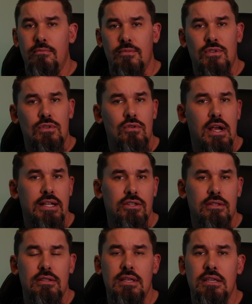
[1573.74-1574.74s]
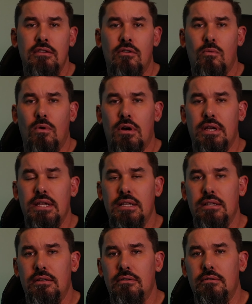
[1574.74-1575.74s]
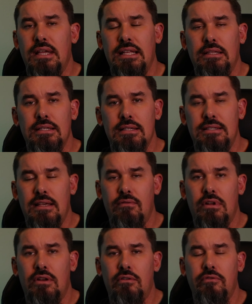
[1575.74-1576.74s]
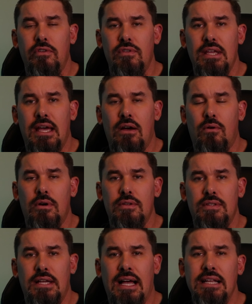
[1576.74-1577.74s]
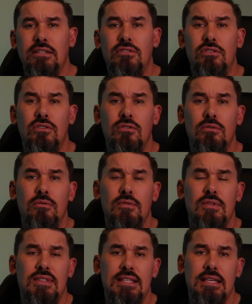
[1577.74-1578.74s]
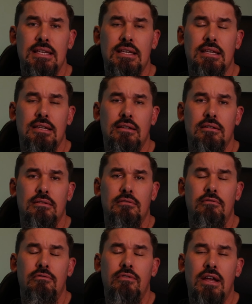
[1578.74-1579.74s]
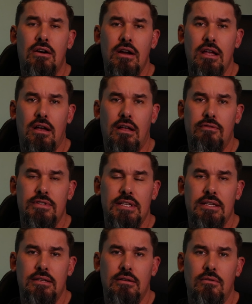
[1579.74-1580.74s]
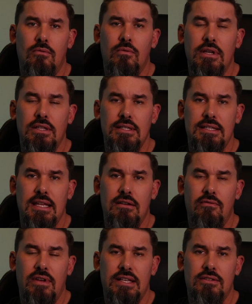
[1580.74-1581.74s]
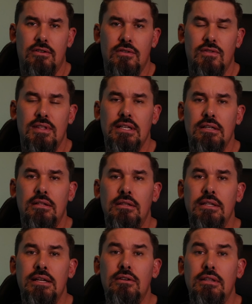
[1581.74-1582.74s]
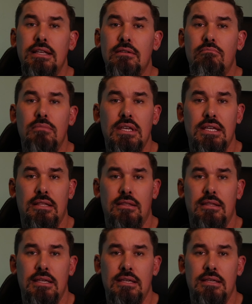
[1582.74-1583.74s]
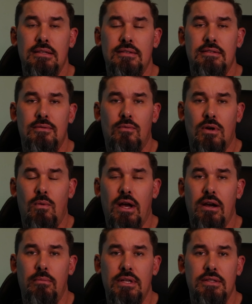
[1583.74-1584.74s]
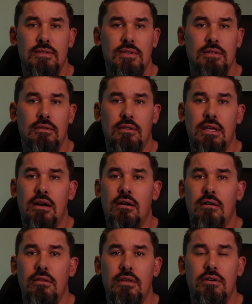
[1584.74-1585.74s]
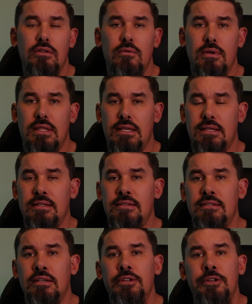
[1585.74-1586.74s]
stretch that you're working at least 750 hours, I do see very often real estate investors that clearly meet these requirements. They're doing this